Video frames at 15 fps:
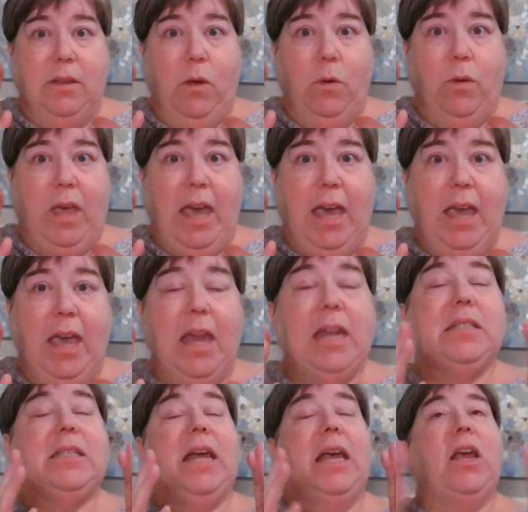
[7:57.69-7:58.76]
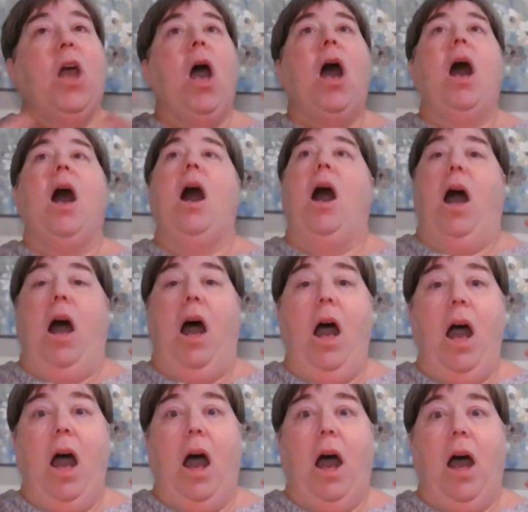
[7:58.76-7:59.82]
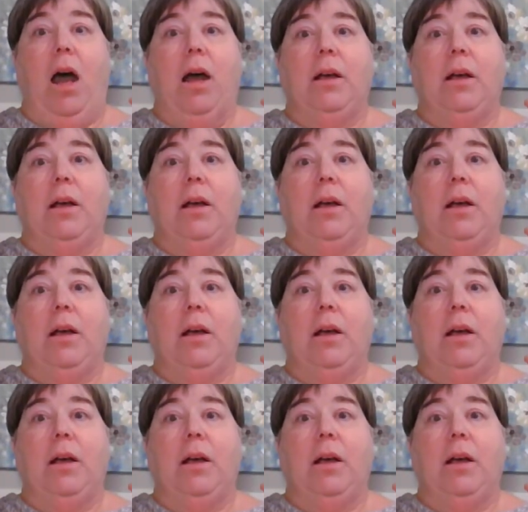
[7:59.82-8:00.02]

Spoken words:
Okay. And it's like, aha.